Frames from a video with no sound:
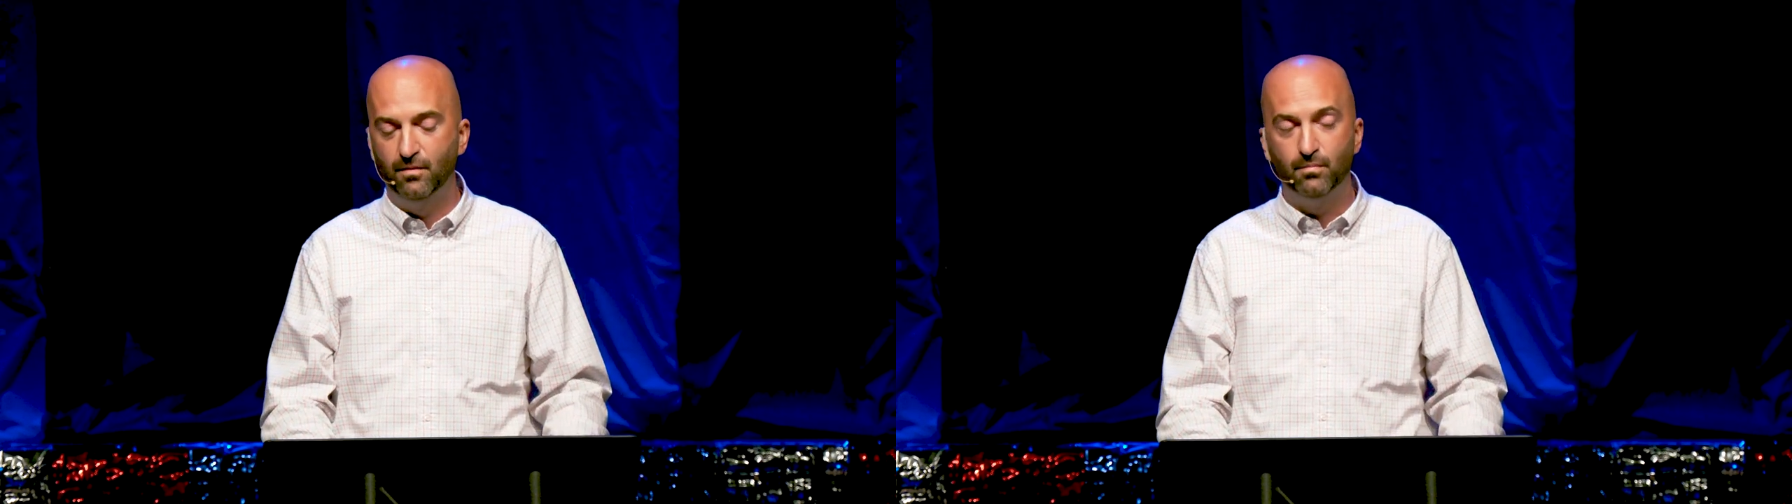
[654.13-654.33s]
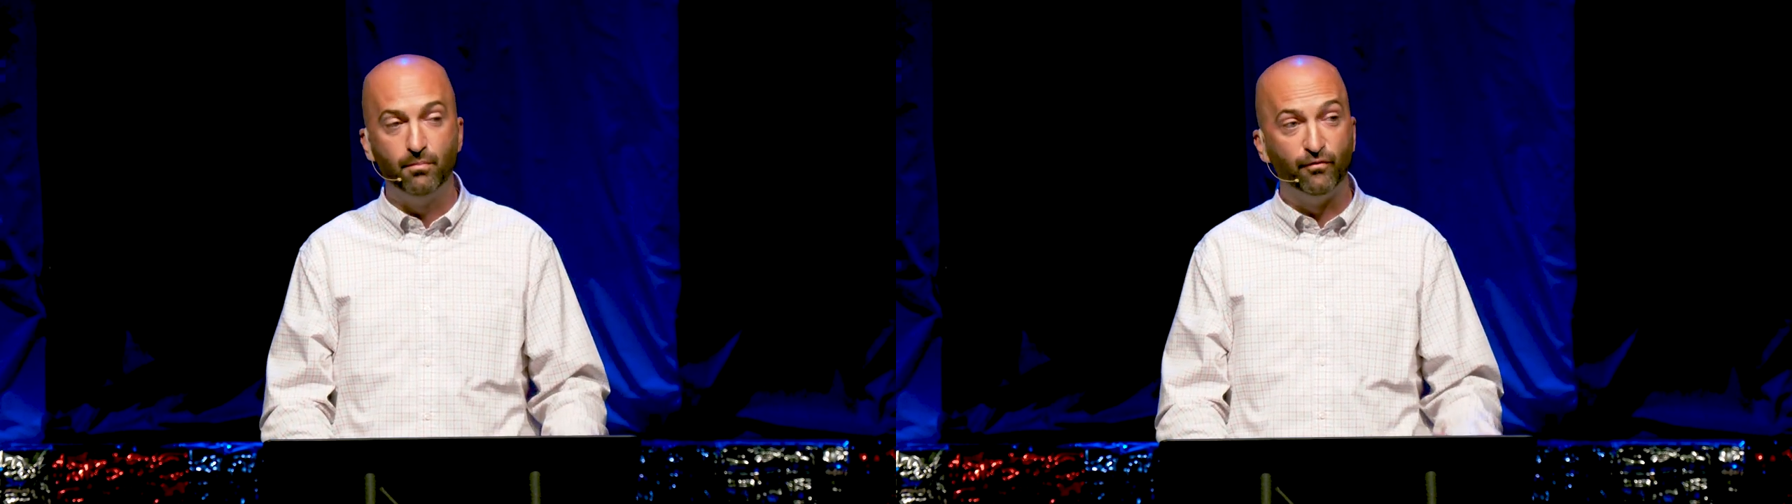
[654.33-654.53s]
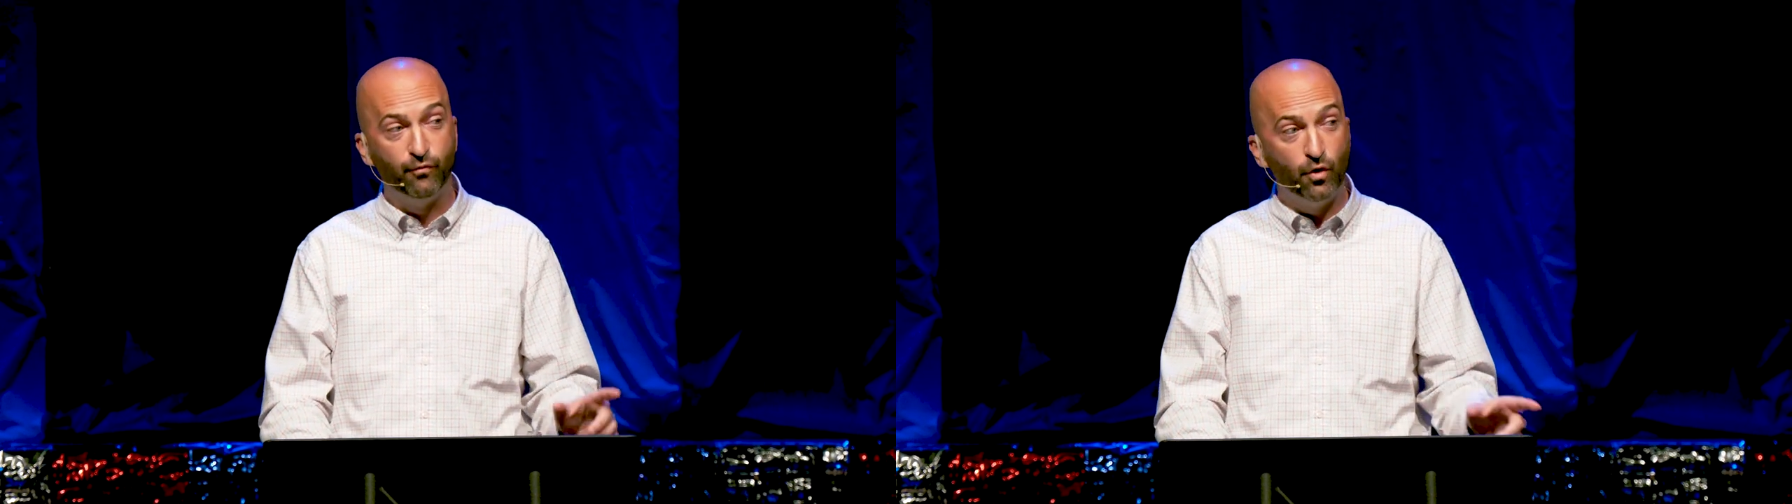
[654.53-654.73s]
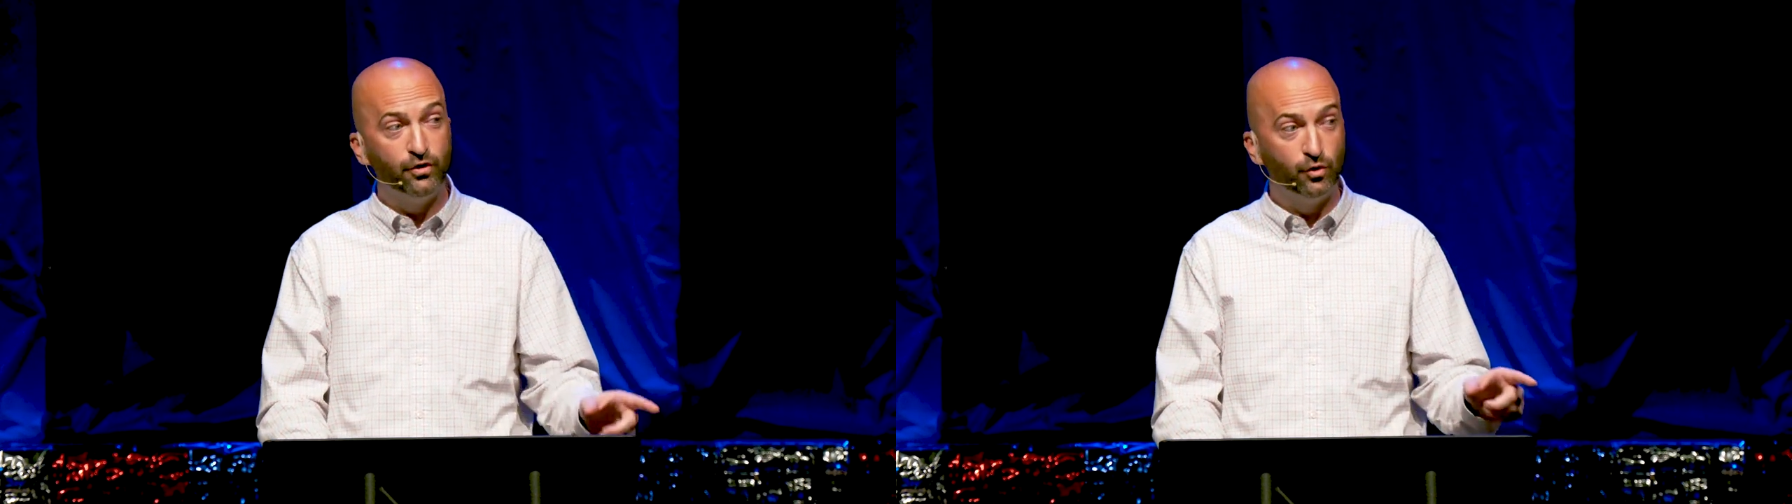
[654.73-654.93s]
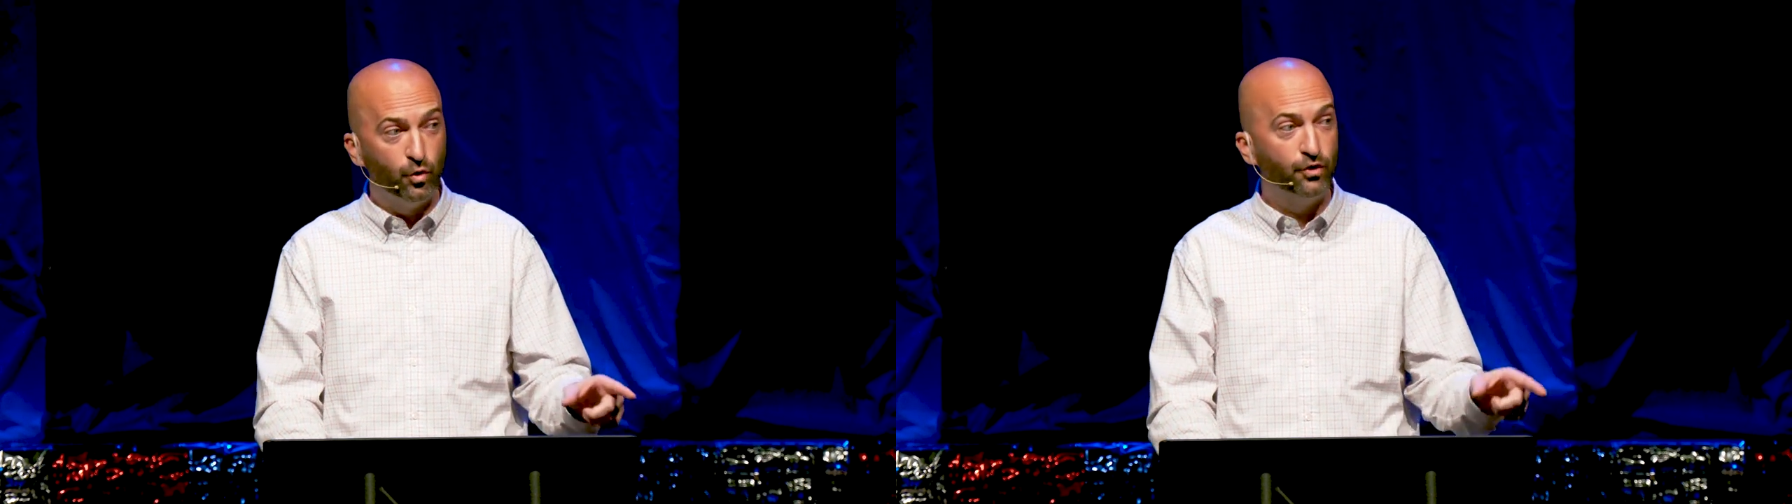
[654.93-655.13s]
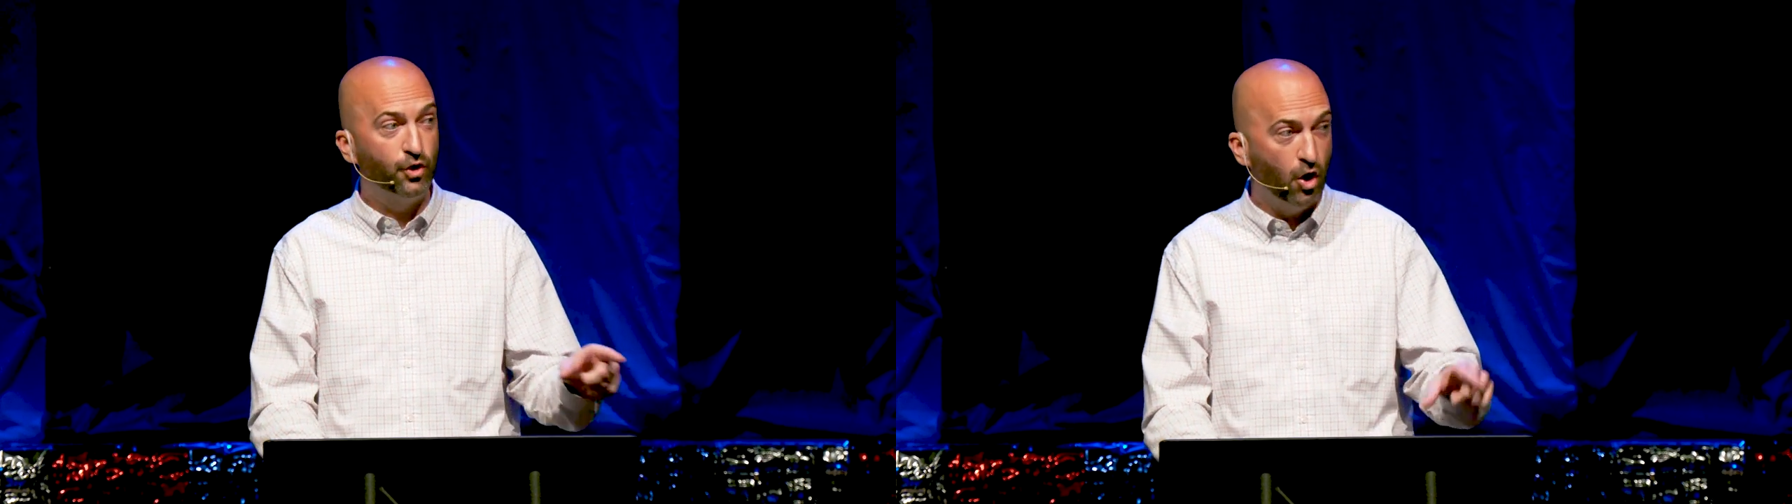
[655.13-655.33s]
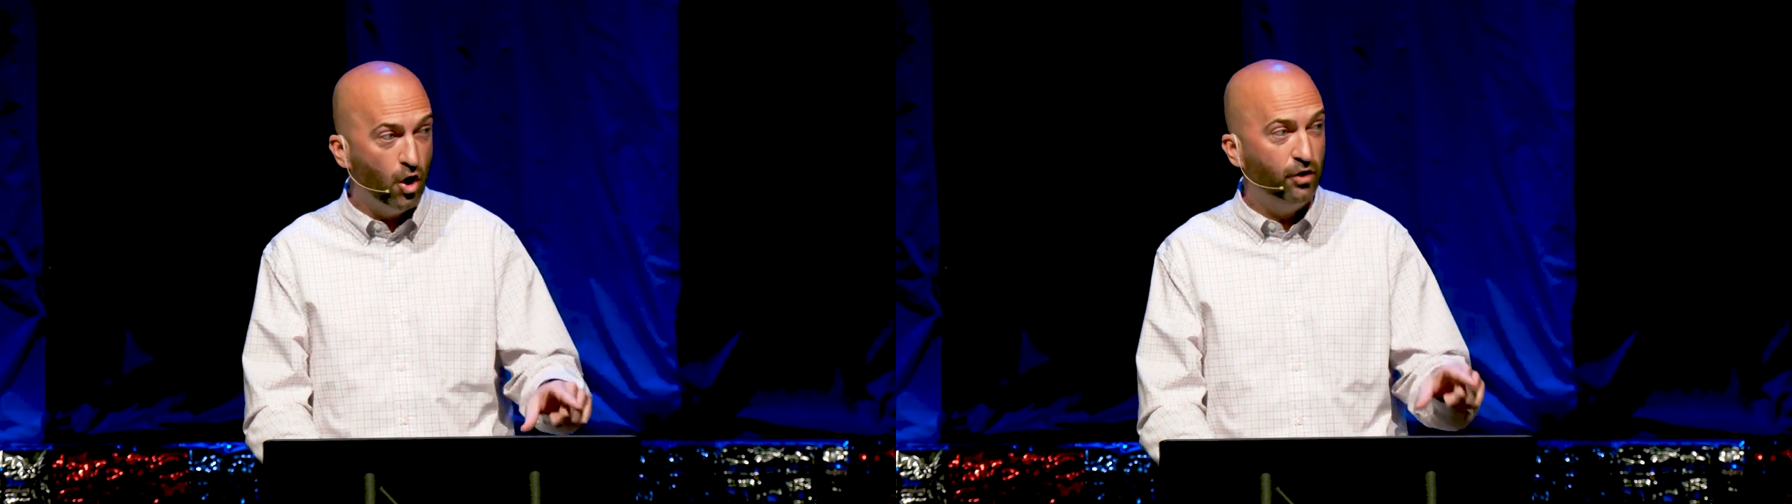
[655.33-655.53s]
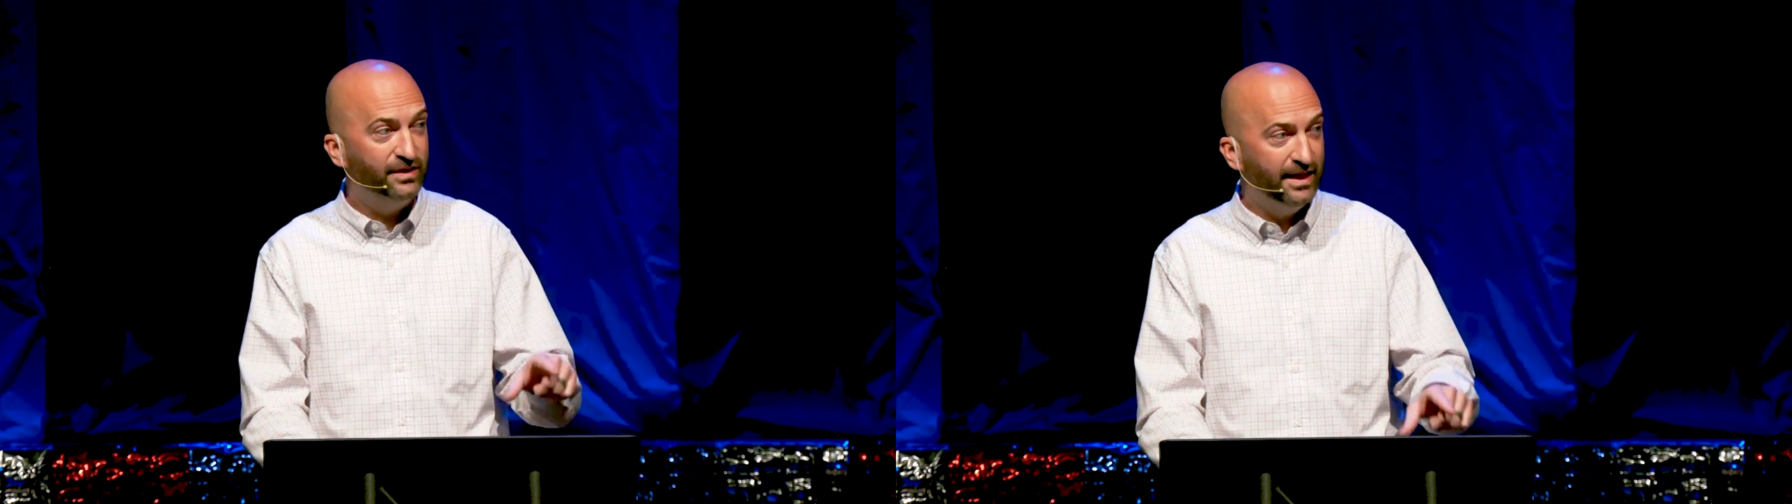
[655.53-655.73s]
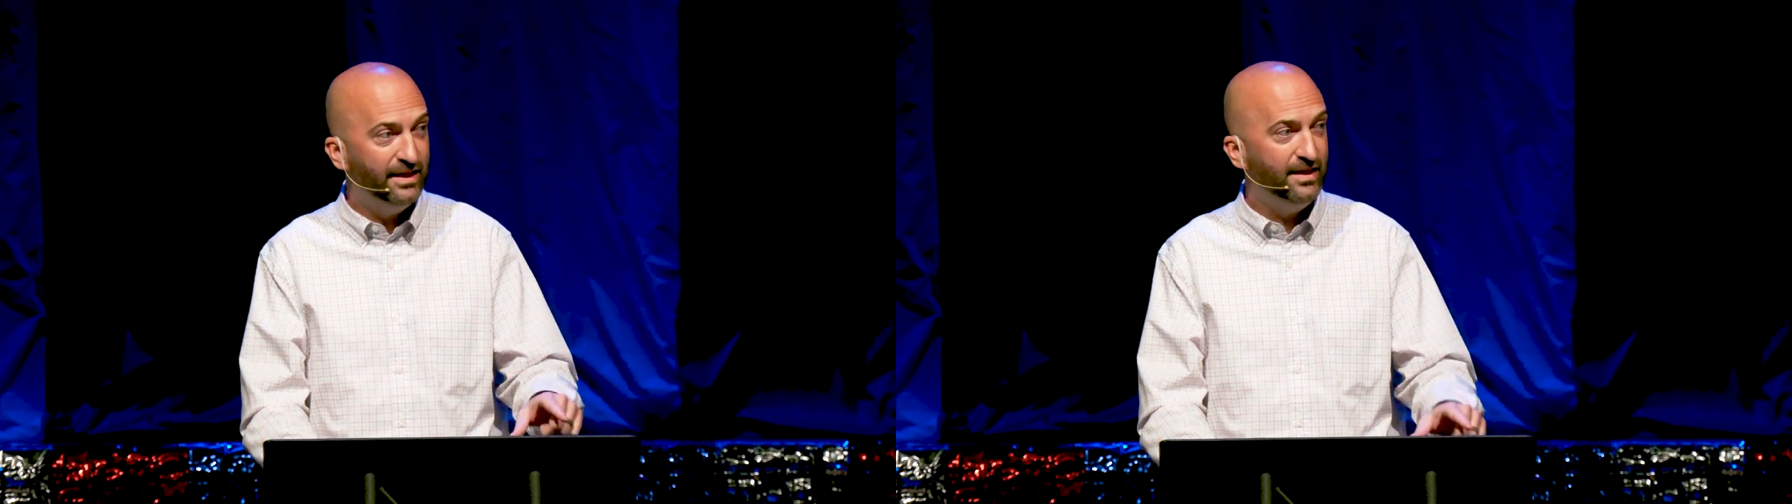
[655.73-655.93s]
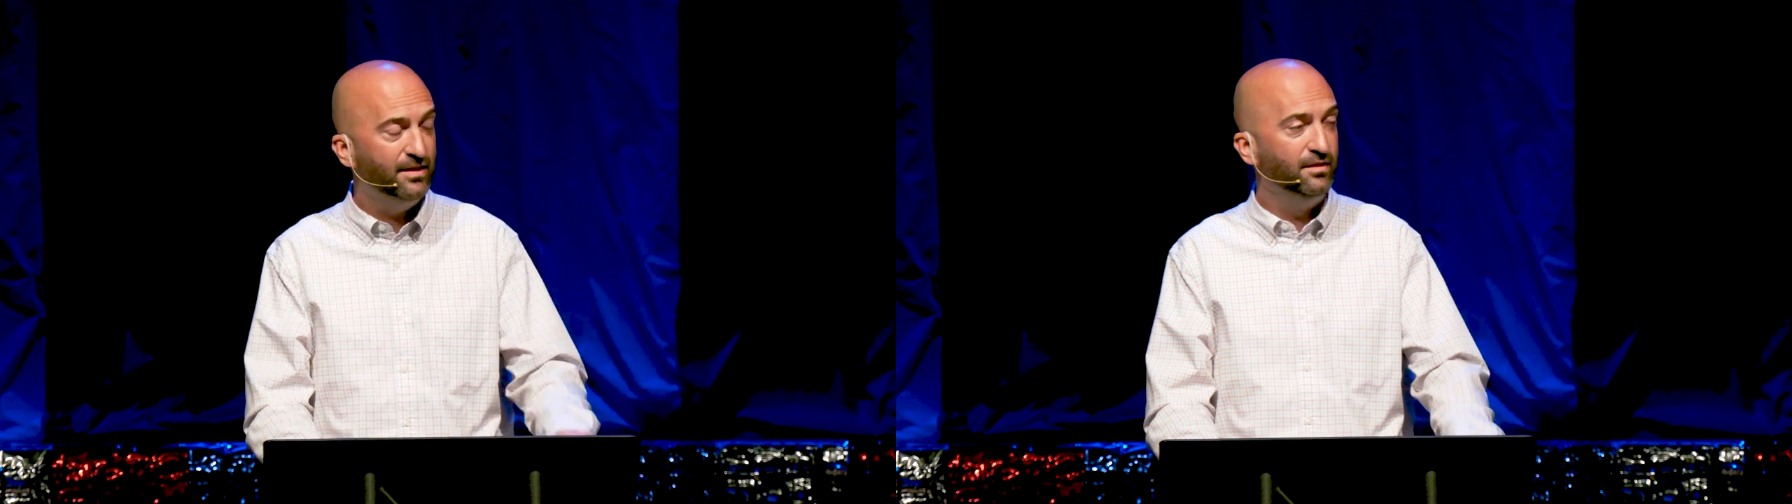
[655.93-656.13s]
But before the Lord called
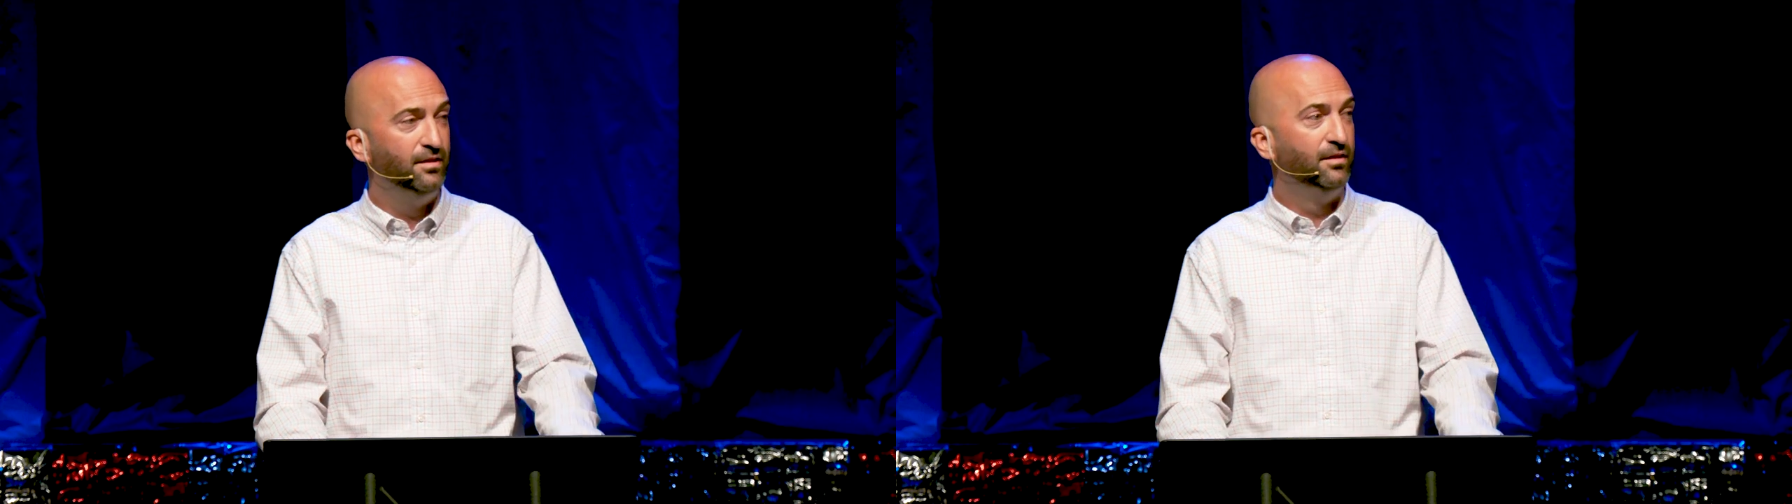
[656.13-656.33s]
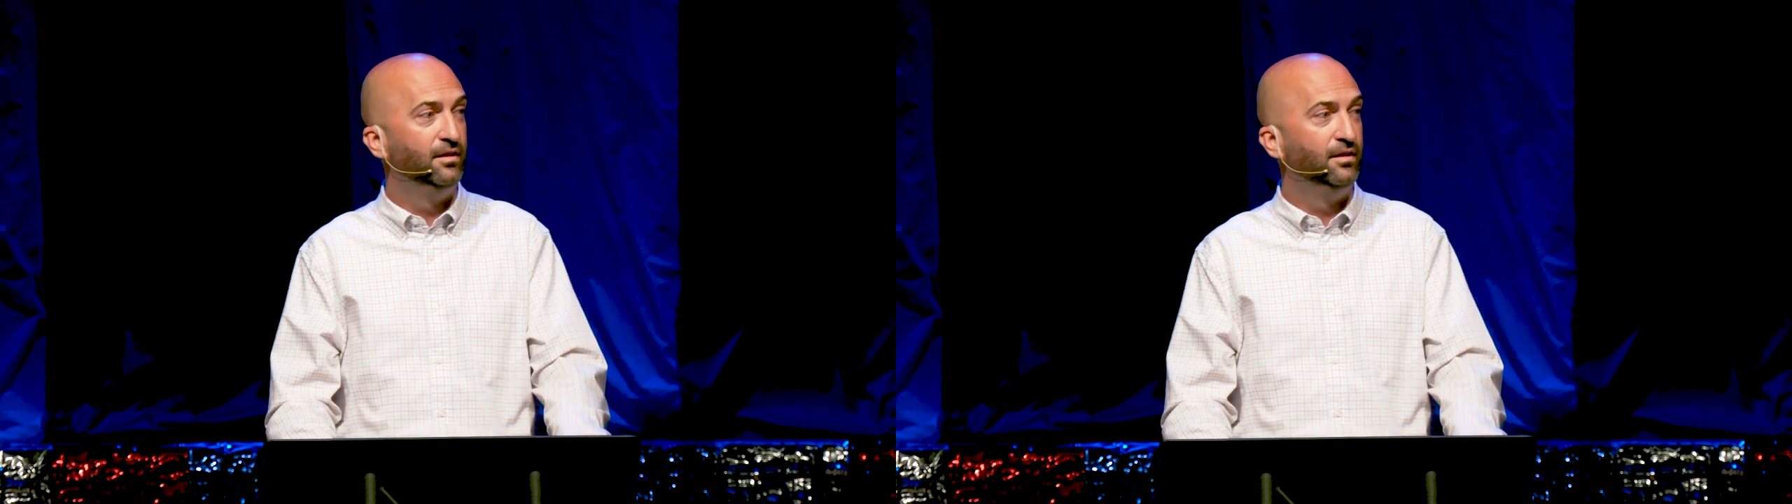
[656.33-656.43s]
Gideon,